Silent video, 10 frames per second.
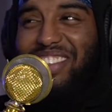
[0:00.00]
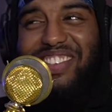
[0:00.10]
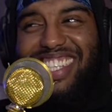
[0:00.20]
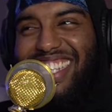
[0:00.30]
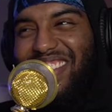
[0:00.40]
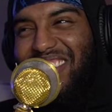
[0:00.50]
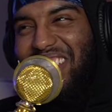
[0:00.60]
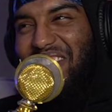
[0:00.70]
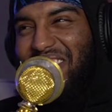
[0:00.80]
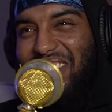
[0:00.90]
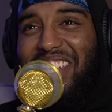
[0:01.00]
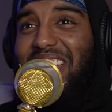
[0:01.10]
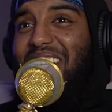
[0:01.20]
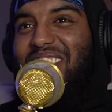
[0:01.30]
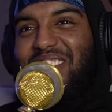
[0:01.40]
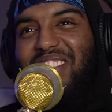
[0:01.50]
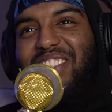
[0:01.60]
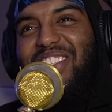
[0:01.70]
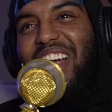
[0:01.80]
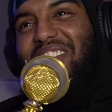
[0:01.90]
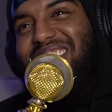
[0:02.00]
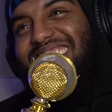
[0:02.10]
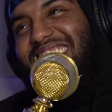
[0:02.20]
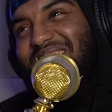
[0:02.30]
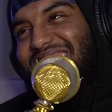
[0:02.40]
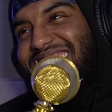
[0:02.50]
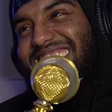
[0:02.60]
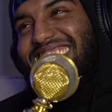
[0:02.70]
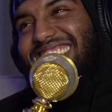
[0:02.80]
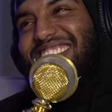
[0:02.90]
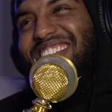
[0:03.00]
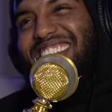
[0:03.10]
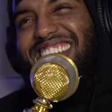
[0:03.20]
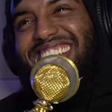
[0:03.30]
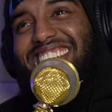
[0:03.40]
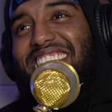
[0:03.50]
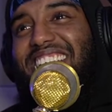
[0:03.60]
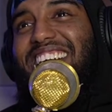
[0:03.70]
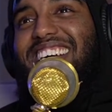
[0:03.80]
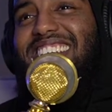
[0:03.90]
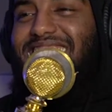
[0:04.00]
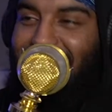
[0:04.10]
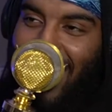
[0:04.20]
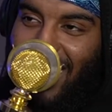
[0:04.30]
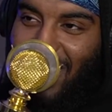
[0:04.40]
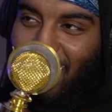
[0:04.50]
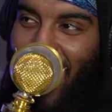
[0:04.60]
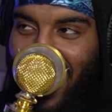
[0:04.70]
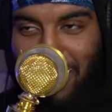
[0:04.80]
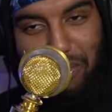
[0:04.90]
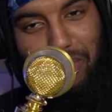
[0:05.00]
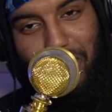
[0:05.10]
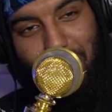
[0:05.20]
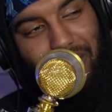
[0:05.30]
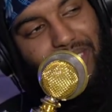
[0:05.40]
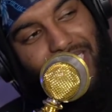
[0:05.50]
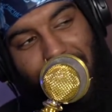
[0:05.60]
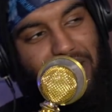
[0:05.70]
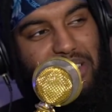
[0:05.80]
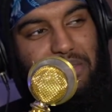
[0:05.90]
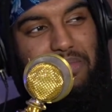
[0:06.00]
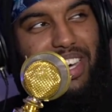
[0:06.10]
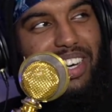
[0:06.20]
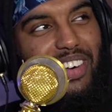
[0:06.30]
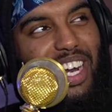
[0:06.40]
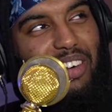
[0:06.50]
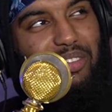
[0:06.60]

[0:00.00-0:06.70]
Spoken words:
I don't even think he was able to traumatize his skin. Zachariah, bro. Damn, man.